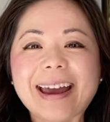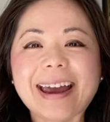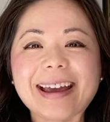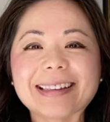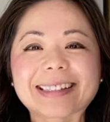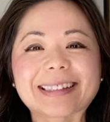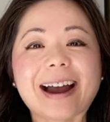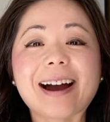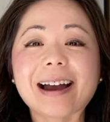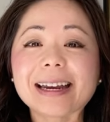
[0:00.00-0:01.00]
It's
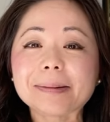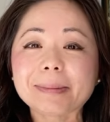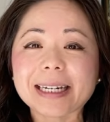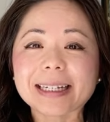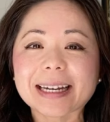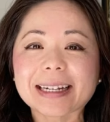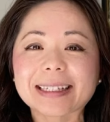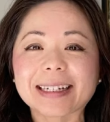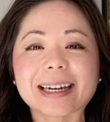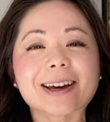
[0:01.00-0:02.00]
time needed to
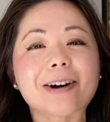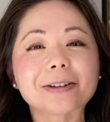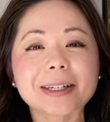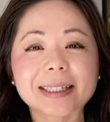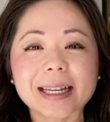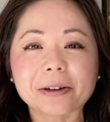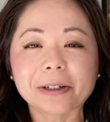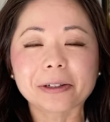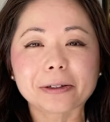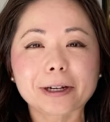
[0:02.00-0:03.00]
get all the
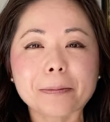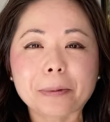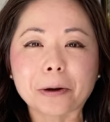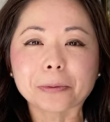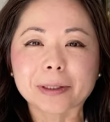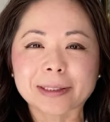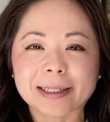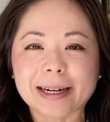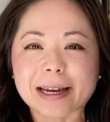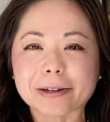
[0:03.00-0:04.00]
cellular components
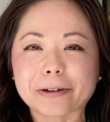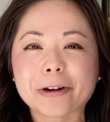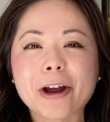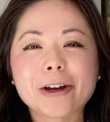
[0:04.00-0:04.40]
together